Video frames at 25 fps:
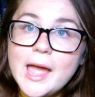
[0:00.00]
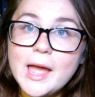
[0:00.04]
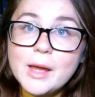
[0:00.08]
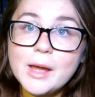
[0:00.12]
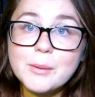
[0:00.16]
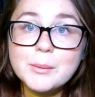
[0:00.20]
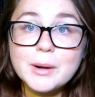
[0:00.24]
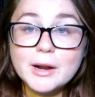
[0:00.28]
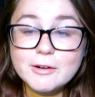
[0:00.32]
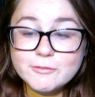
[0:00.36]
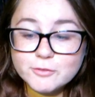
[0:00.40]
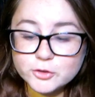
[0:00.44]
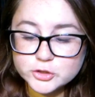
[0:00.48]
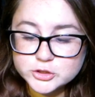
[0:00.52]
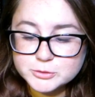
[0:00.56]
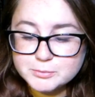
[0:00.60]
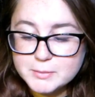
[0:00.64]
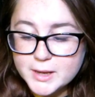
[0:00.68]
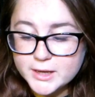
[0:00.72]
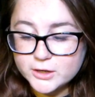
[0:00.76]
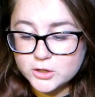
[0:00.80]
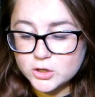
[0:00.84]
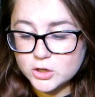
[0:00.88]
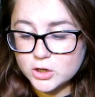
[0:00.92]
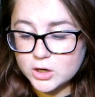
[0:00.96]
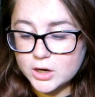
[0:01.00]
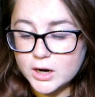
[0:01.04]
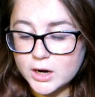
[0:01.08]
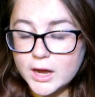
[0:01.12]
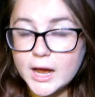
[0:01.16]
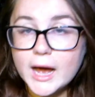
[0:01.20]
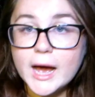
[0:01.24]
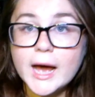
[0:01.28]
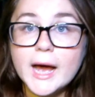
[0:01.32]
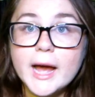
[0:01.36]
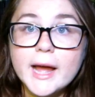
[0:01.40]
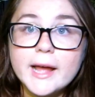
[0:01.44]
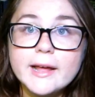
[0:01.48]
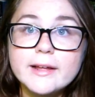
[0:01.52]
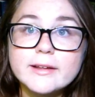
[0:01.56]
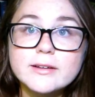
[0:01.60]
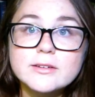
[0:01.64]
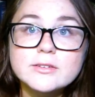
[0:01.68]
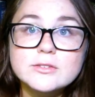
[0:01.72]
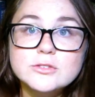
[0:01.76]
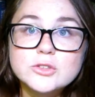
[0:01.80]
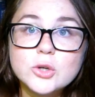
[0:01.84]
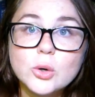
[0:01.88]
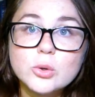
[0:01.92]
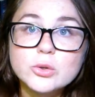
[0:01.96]
And when I first met her, I
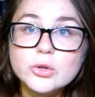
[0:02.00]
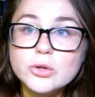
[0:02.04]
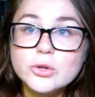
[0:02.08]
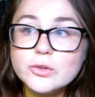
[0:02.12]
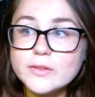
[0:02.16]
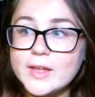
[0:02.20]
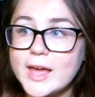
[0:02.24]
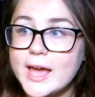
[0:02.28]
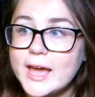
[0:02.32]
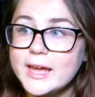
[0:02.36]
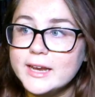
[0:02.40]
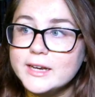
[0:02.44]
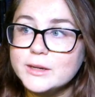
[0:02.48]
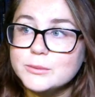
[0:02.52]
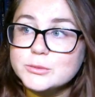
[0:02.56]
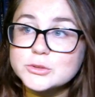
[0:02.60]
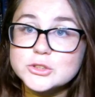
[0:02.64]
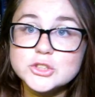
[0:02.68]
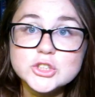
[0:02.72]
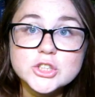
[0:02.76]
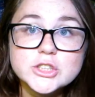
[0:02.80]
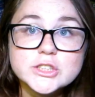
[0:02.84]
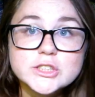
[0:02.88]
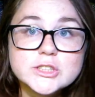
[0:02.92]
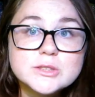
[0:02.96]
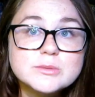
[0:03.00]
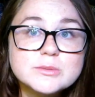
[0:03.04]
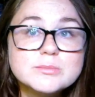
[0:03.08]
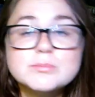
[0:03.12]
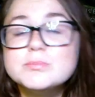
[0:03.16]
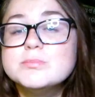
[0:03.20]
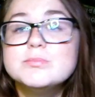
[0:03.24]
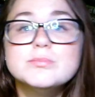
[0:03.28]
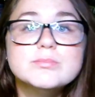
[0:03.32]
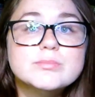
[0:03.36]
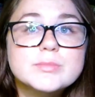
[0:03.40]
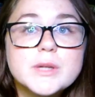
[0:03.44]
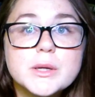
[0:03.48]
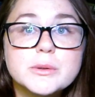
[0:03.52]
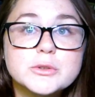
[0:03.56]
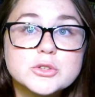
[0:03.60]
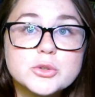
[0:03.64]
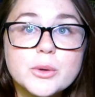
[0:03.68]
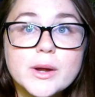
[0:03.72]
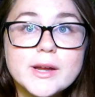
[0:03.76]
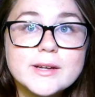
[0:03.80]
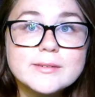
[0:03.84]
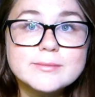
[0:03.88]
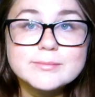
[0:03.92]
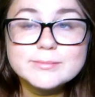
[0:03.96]
told her that, and it was just, it was
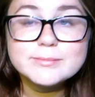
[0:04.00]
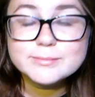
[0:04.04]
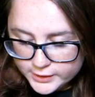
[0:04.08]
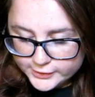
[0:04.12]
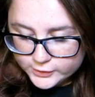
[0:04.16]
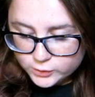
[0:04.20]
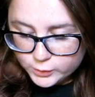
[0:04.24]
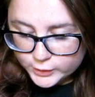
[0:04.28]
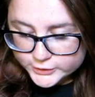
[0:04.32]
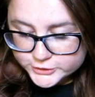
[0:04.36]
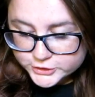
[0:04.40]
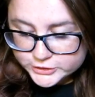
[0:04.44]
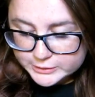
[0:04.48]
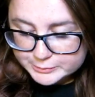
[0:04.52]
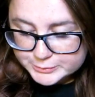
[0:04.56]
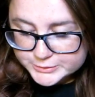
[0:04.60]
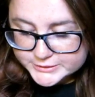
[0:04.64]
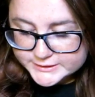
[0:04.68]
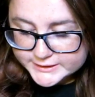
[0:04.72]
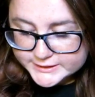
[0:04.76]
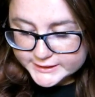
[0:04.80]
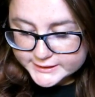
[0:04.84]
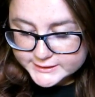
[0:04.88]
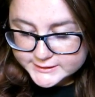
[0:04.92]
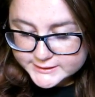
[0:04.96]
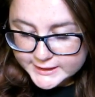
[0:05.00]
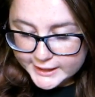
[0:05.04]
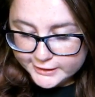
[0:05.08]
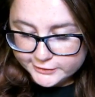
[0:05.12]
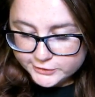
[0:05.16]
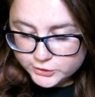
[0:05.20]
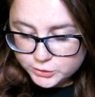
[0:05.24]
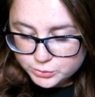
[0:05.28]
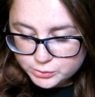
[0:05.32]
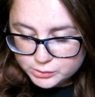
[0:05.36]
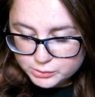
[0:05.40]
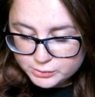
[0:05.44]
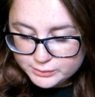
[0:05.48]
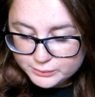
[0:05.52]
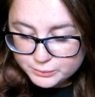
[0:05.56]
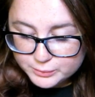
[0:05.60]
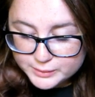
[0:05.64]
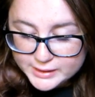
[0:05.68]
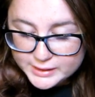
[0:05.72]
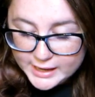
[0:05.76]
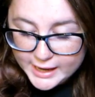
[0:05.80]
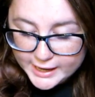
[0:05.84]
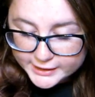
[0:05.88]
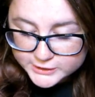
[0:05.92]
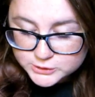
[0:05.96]
great. Question number six: How do you re
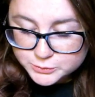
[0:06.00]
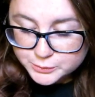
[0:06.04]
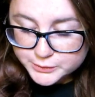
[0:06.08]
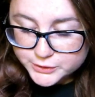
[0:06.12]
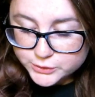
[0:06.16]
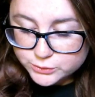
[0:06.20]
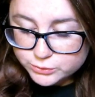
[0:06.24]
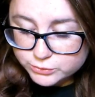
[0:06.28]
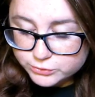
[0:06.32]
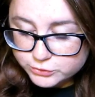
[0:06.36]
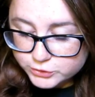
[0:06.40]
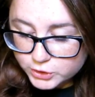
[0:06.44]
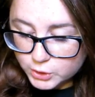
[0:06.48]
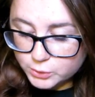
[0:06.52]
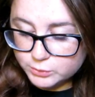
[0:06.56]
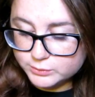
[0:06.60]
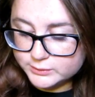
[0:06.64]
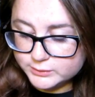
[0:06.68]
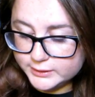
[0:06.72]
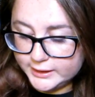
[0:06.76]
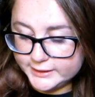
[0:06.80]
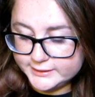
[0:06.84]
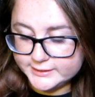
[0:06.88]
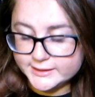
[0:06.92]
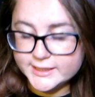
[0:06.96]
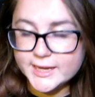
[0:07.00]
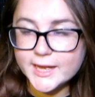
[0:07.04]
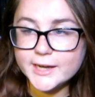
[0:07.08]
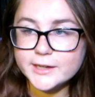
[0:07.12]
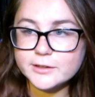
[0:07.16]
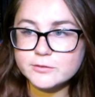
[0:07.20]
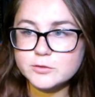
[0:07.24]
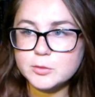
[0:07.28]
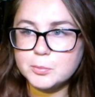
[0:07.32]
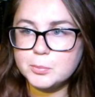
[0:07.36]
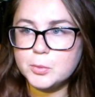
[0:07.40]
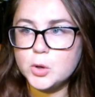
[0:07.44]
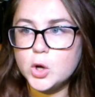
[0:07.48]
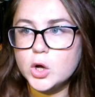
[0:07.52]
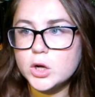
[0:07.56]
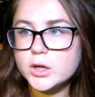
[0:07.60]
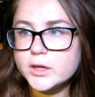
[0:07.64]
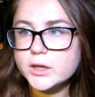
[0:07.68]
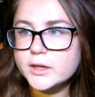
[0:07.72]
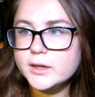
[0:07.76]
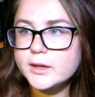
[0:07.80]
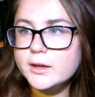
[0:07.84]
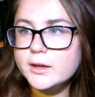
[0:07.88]
react when you don't like the end of a book?